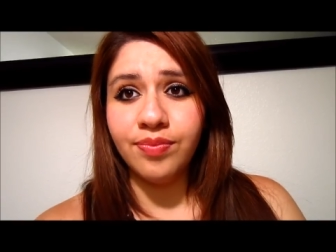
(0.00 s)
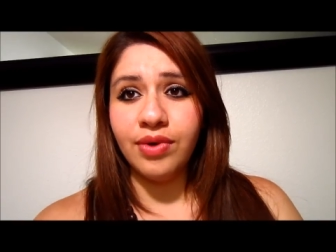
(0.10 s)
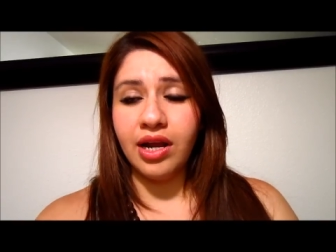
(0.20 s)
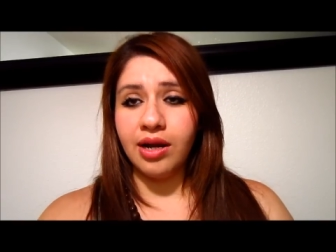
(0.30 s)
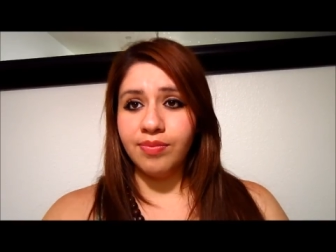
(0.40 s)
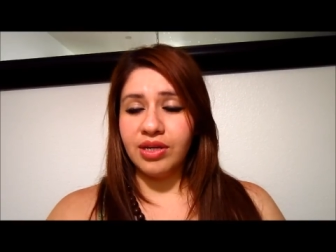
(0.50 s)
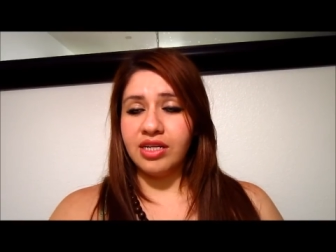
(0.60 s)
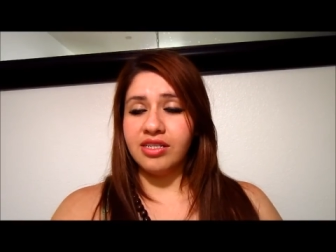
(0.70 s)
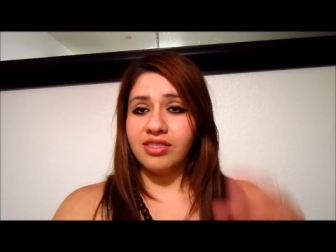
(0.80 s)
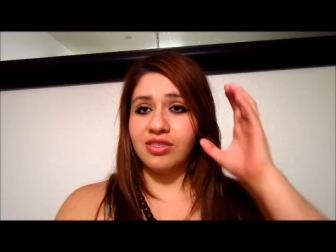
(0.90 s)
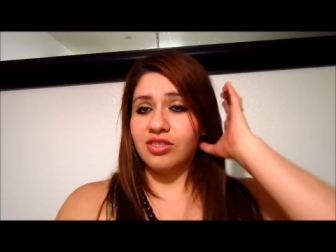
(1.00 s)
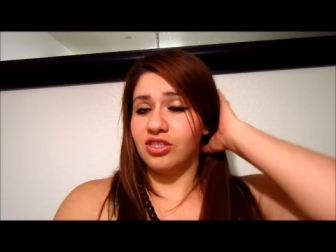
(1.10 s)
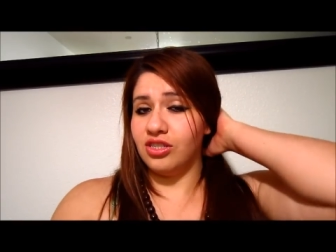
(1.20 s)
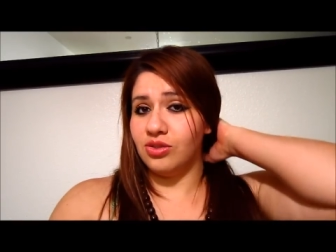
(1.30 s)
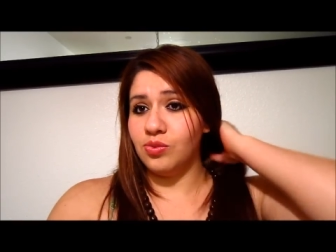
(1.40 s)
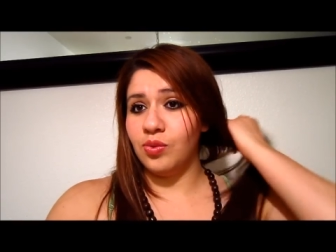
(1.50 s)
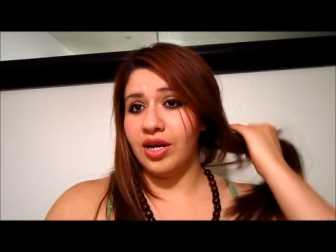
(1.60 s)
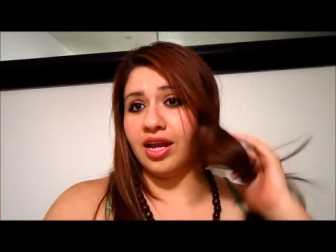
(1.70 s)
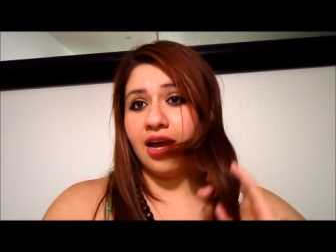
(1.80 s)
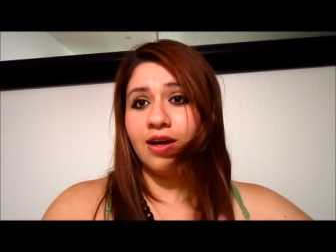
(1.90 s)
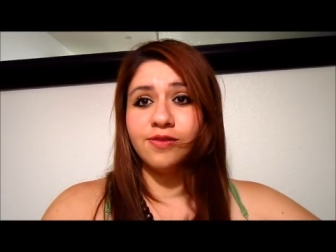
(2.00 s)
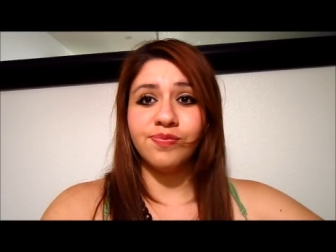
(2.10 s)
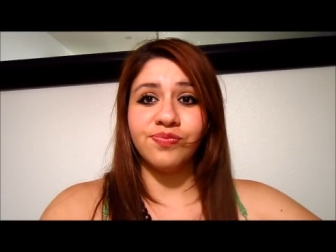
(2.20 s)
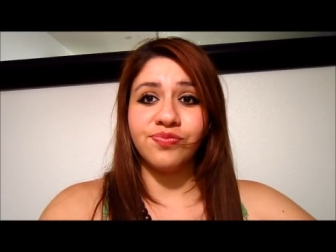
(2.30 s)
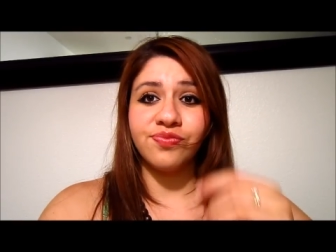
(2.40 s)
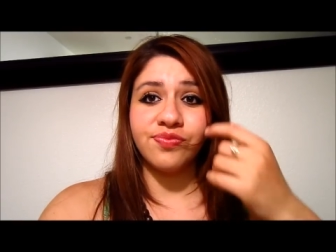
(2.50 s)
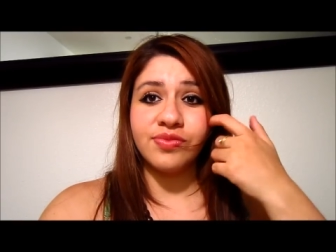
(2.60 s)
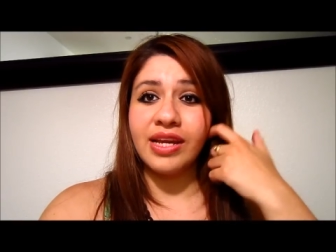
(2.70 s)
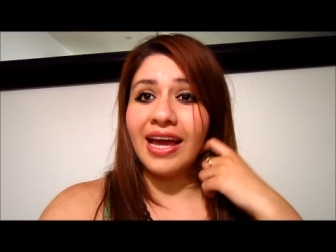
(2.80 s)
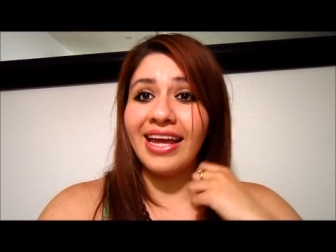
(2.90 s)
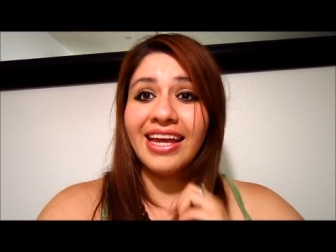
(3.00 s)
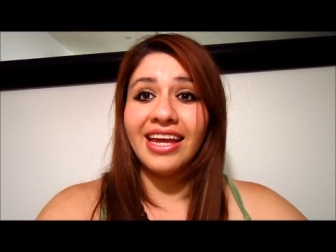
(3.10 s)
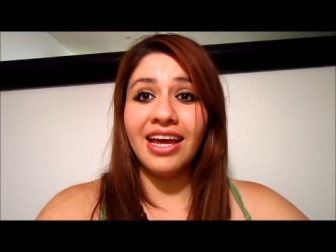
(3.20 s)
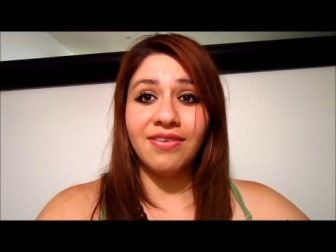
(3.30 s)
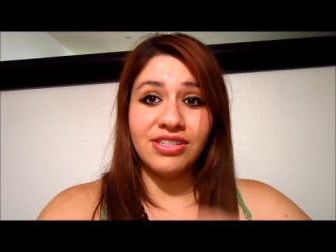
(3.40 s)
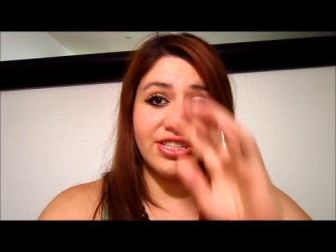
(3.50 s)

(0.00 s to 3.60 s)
But I mean, it's just when I have a